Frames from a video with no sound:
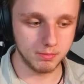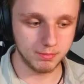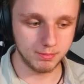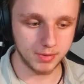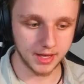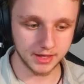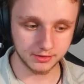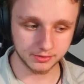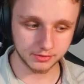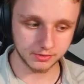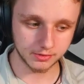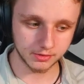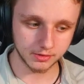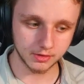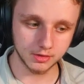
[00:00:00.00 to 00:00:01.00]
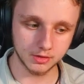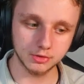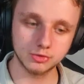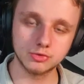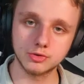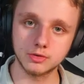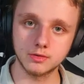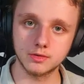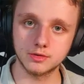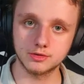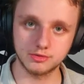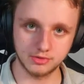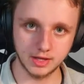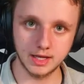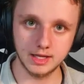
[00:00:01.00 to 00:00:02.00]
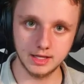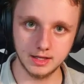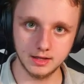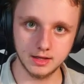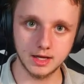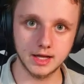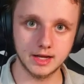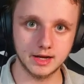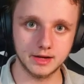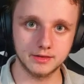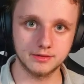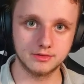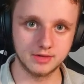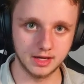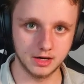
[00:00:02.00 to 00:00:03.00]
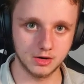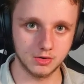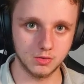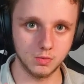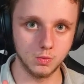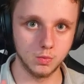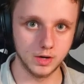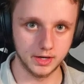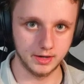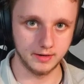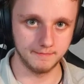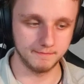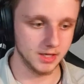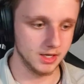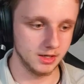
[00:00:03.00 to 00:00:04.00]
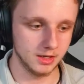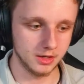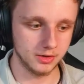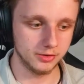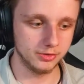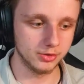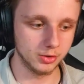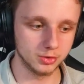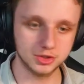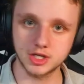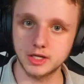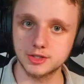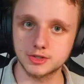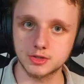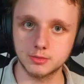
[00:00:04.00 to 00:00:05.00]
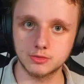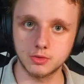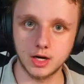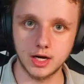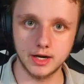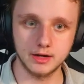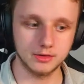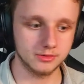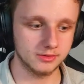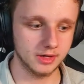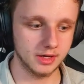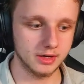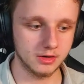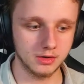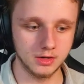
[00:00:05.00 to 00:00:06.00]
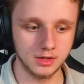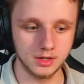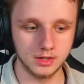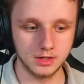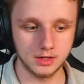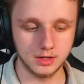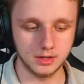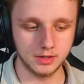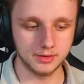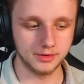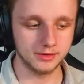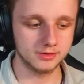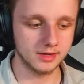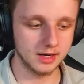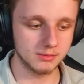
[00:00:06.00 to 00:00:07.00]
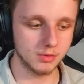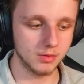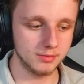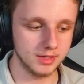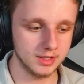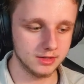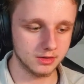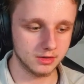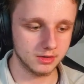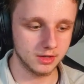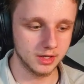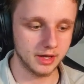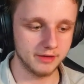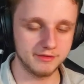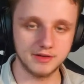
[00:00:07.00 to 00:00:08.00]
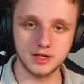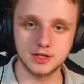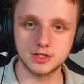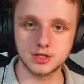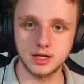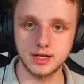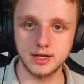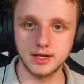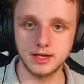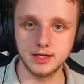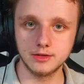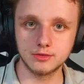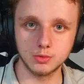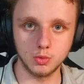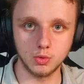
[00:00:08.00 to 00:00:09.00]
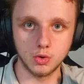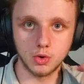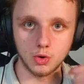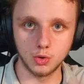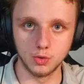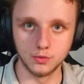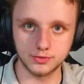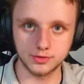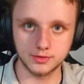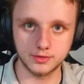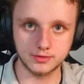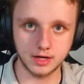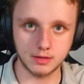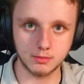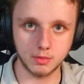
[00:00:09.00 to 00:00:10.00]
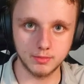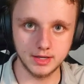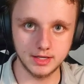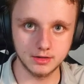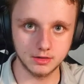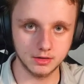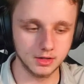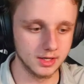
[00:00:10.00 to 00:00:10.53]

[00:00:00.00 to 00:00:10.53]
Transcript: best to stay at tier 1. Don't change them to a higher tier. The thermometer, eventually you need to hold the thermometer